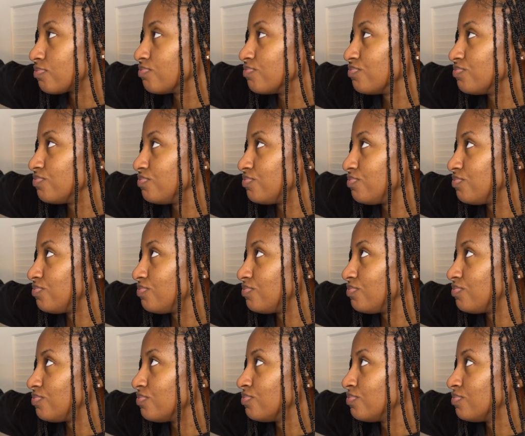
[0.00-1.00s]

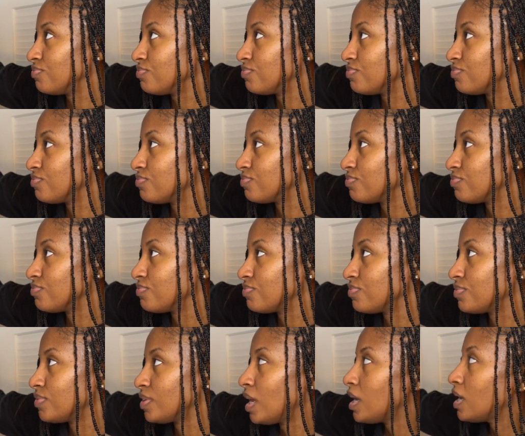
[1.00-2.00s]
I'm
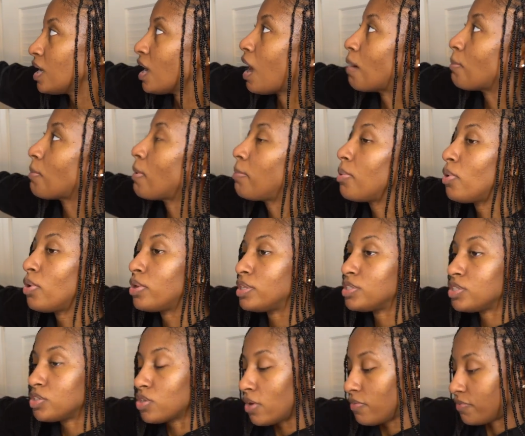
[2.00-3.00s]
gonna pour the
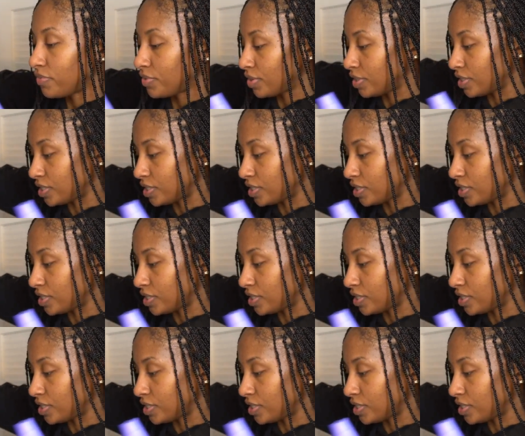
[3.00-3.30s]
softener